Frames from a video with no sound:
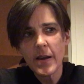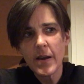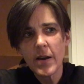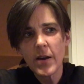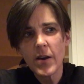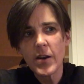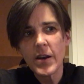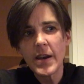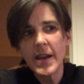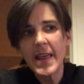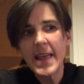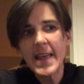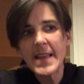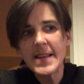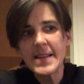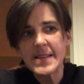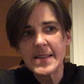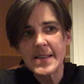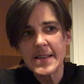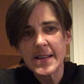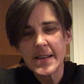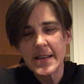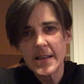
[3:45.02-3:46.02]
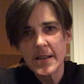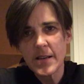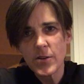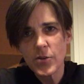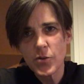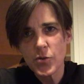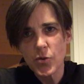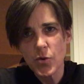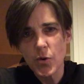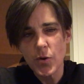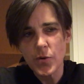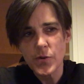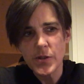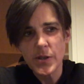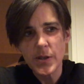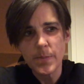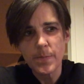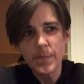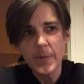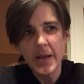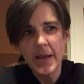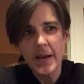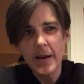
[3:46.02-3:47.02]
an it draws
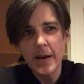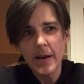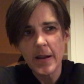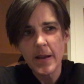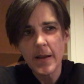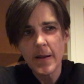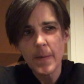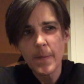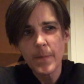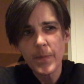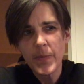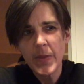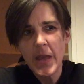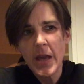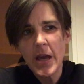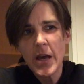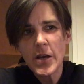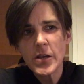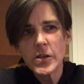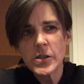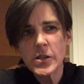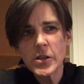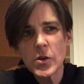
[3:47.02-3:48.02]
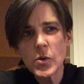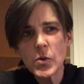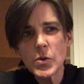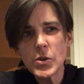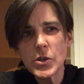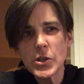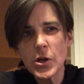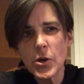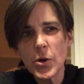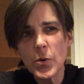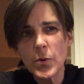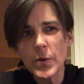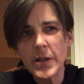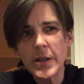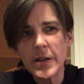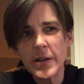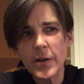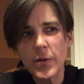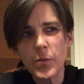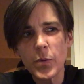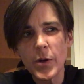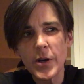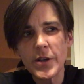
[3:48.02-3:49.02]
them in, so slowly
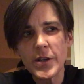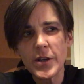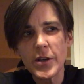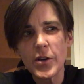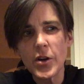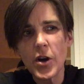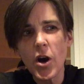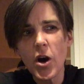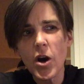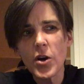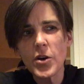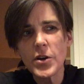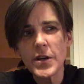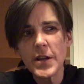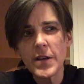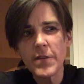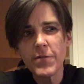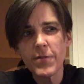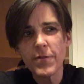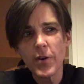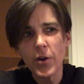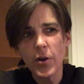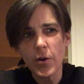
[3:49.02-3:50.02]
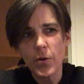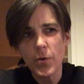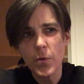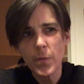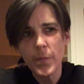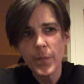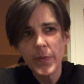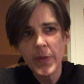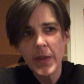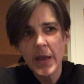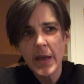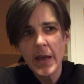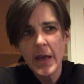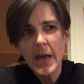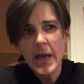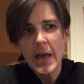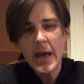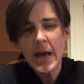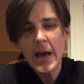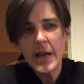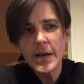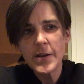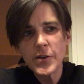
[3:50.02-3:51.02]
that one can hardly follow,
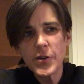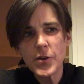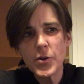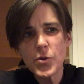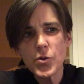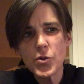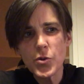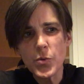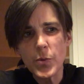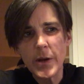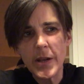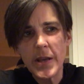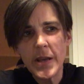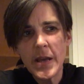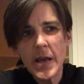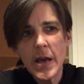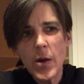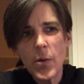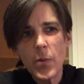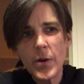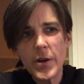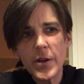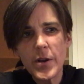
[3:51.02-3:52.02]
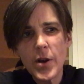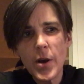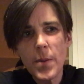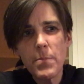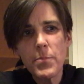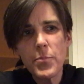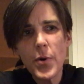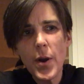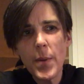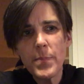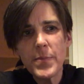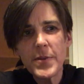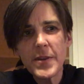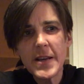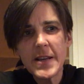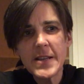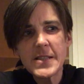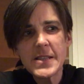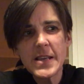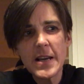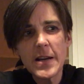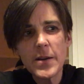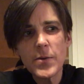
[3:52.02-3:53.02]
and usually with an abrupt
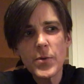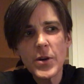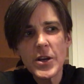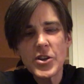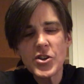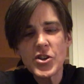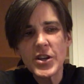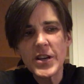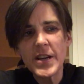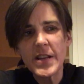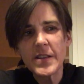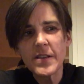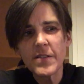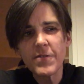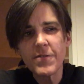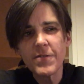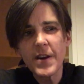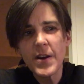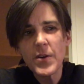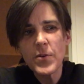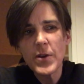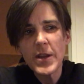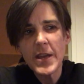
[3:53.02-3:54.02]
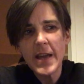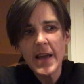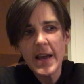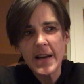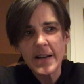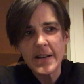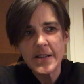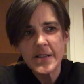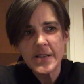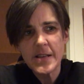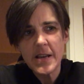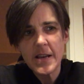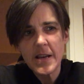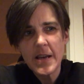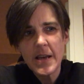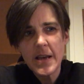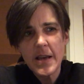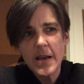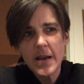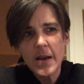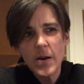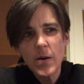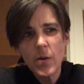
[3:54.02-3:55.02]
acceleration at the very end,
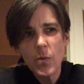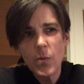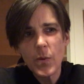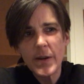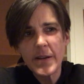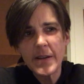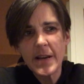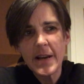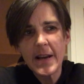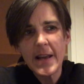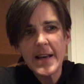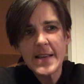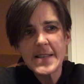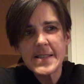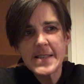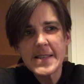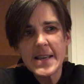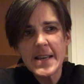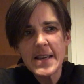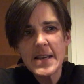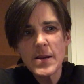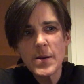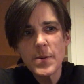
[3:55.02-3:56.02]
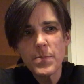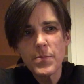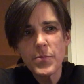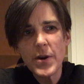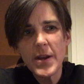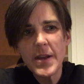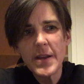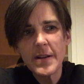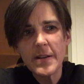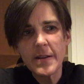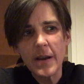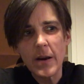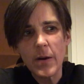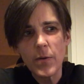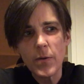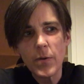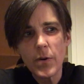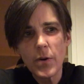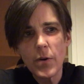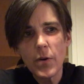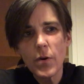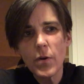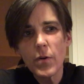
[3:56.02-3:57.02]
when the last inner
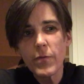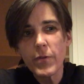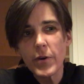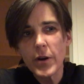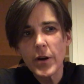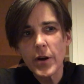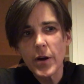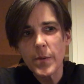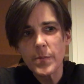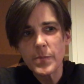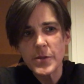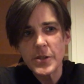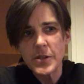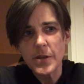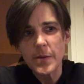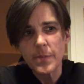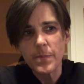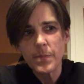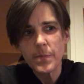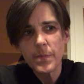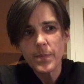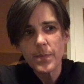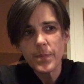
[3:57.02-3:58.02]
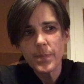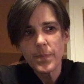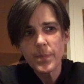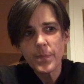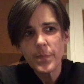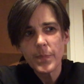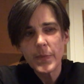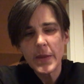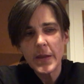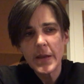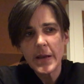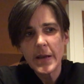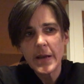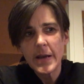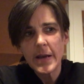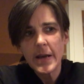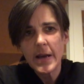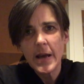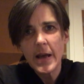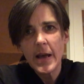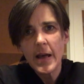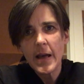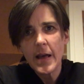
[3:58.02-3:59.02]
breakdown overcomes them.
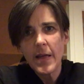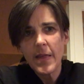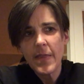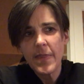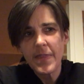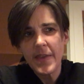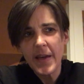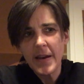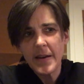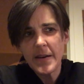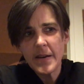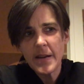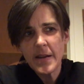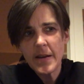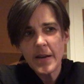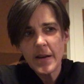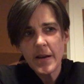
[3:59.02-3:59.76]
Then,